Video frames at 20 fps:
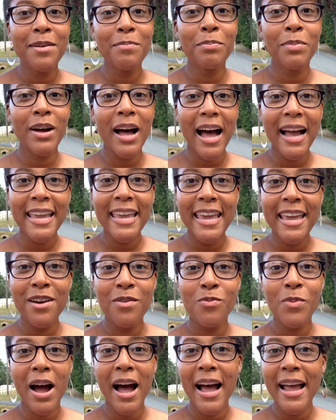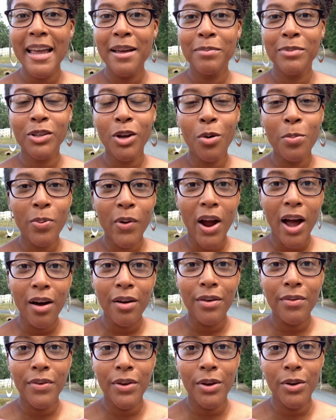but I can't, I am so proud
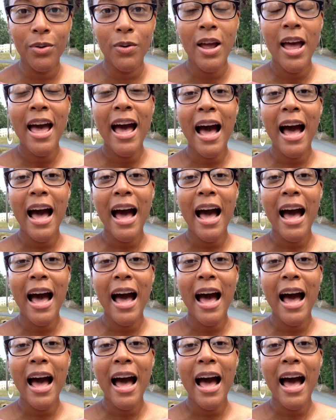of you.